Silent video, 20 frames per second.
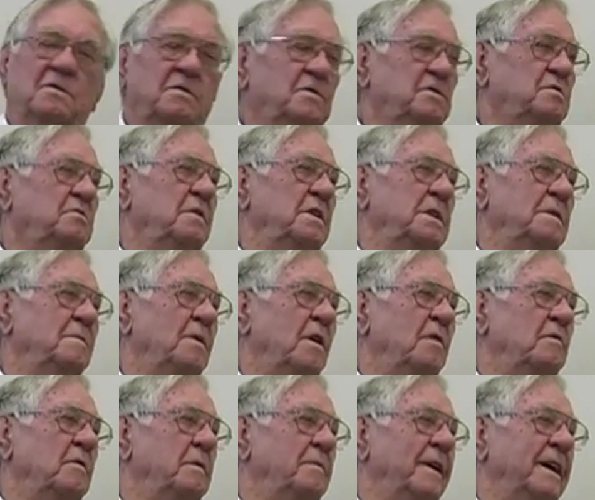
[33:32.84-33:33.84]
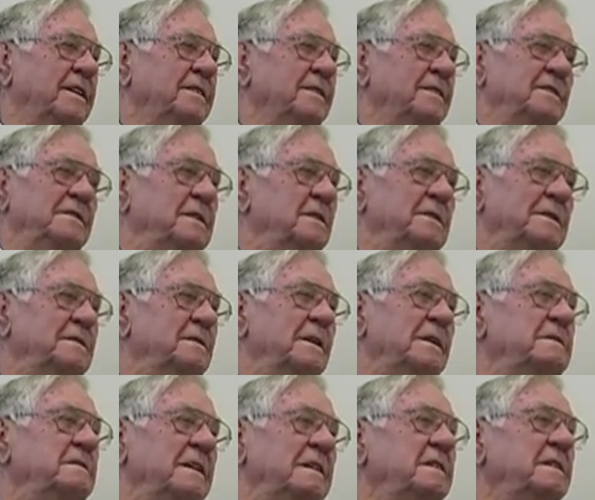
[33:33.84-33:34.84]
stream all the way back. They
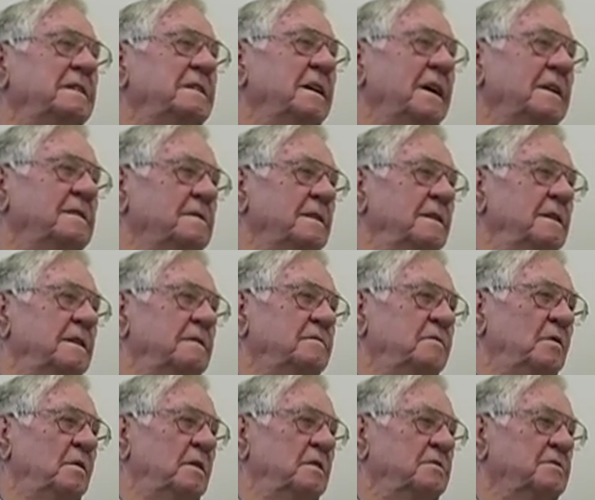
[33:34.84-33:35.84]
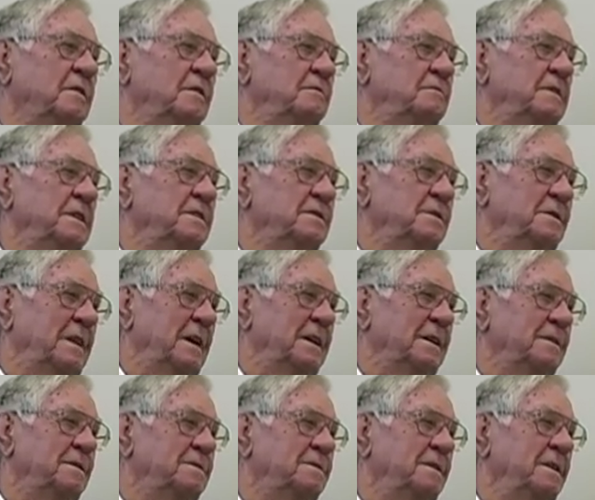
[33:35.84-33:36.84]
didn't have to look for us because they
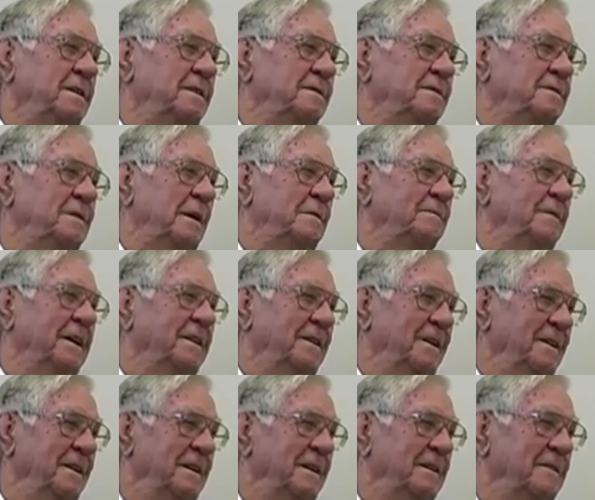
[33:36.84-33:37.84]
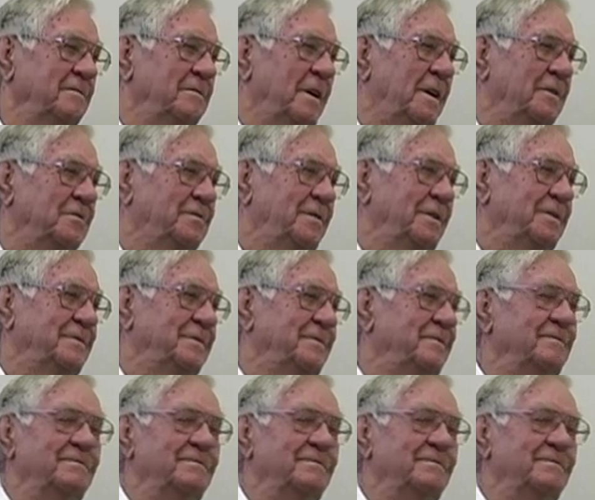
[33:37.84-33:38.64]
could see us. That they could phosphorus